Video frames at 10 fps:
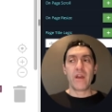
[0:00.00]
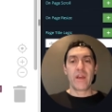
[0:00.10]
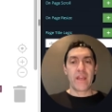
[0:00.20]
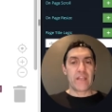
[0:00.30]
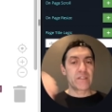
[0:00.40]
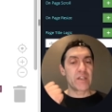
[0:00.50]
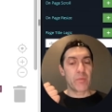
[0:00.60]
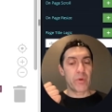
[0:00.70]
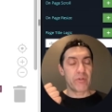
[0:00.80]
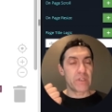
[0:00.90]
it's going to be
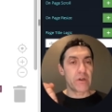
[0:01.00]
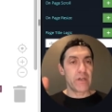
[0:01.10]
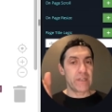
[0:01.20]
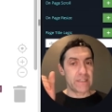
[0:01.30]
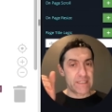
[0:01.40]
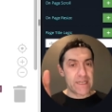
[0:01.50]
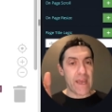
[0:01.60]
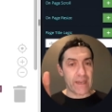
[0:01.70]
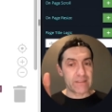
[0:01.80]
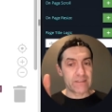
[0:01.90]
returning
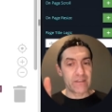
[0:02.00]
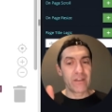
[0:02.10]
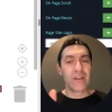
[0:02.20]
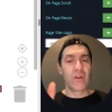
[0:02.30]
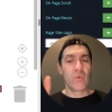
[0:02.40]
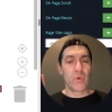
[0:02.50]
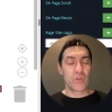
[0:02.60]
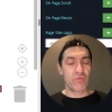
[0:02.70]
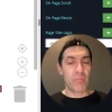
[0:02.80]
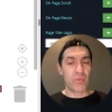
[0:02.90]
text, which
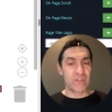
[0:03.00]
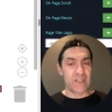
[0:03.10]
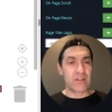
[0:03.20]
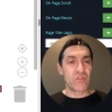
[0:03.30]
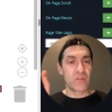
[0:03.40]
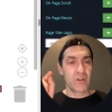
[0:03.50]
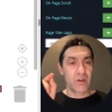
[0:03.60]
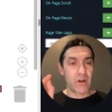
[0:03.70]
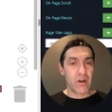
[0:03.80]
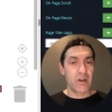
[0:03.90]
represents
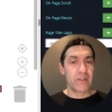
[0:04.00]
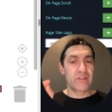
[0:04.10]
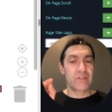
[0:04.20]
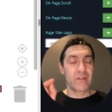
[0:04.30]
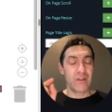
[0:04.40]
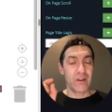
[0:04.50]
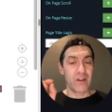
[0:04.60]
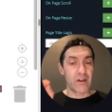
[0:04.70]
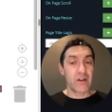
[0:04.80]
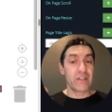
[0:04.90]
current, uh,
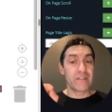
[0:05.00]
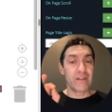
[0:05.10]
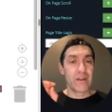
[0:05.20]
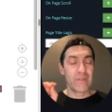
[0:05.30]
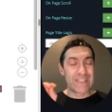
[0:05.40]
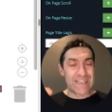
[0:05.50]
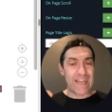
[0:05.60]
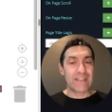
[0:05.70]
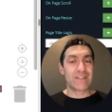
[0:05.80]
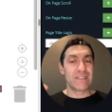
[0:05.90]
current
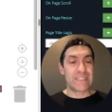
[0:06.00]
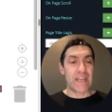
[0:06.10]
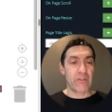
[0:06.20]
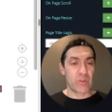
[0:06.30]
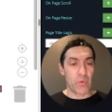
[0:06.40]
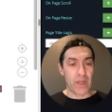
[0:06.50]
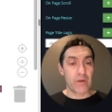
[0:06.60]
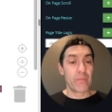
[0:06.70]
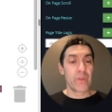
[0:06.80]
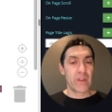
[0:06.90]
dates, day of the week.
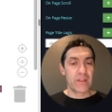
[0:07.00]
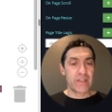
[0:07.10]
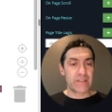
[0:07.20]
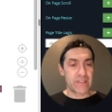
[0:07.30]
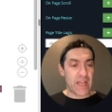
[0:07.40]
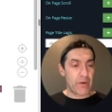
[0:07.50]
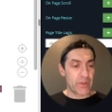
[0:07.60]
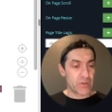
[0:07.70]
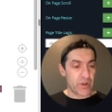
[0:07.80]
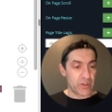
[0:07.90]
This is how it's
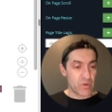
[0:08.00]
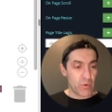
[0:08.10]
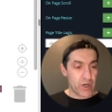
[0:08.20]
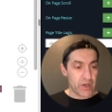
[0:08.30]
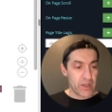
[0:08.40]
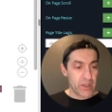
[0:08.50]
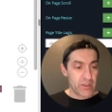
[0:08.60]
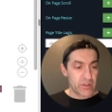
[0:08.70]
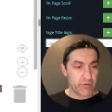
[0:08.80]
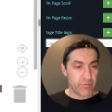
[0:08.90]
going to work.
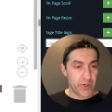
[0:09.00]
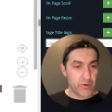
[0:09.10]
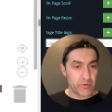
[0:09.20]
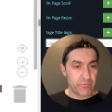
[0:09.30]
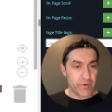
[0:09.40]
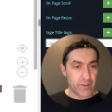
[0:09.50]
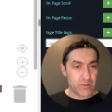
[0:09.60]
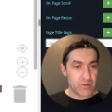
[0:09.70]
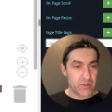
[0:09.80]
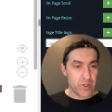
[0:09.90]
So if we go to
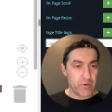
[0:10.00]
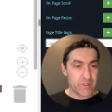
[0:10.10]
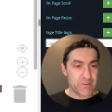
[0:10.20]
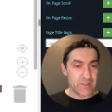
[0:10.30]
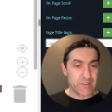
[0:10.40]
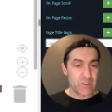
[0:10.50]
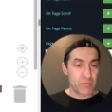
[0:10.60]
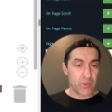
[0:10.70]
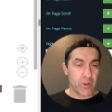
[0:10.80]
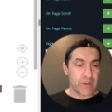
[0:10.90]
functions, notice that this
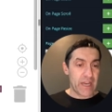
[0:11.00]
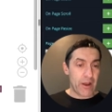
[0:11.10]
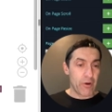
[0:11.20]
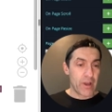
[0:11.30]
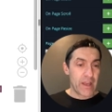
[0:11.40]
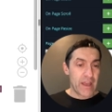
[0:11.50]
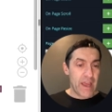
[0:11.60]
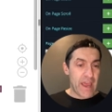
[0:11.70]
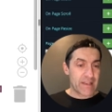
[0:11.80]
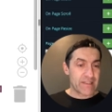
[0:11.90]
block now
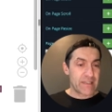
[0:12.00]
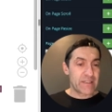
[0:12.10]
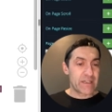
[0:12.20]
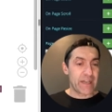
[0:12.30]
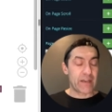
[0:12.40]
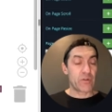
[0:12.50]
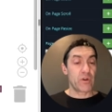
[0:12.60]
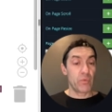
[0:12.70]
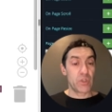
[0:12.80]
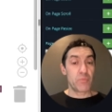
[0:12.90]
has this connector,
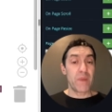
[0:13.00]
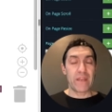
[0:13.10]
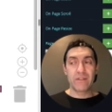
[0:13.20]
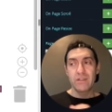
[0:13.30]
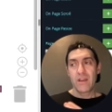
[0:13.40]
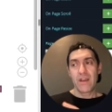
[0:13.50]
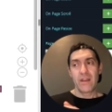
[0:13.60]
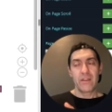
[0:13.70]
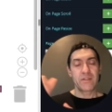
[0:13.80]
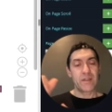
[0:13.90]
which means
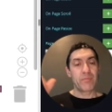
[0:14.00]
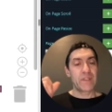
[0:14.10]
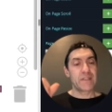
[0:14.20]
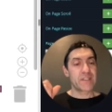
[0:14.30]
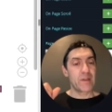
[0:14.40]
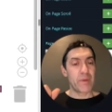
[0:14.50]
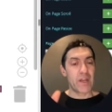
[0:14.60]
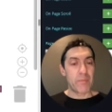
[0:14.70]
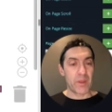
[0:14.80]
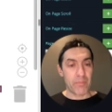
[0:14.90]
something's going to be
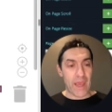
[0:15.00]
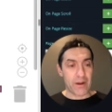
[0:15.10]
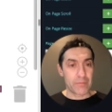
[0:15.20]
coming back.